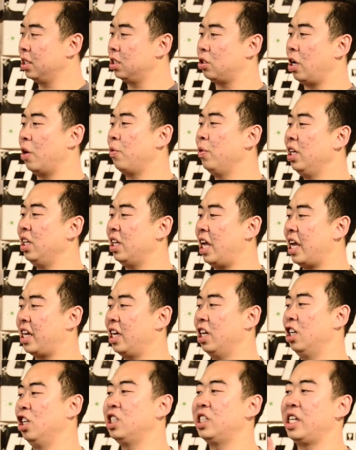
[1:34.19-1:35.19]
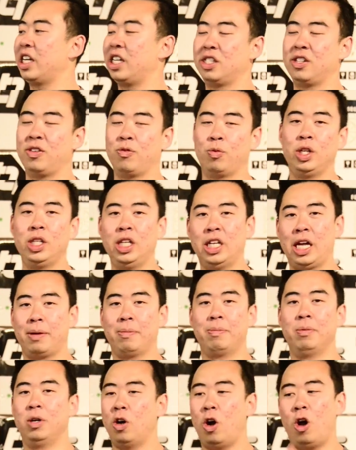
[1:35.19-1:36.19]
So I really like it. It looks like it's a really
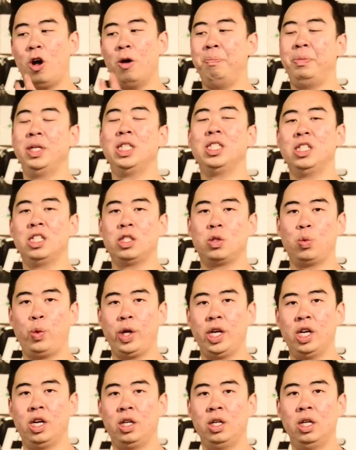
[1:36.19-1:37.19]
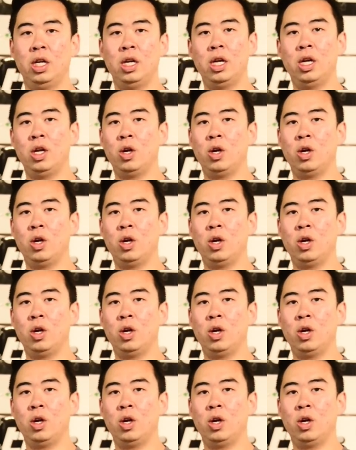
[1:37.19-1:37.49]
like all business wheel,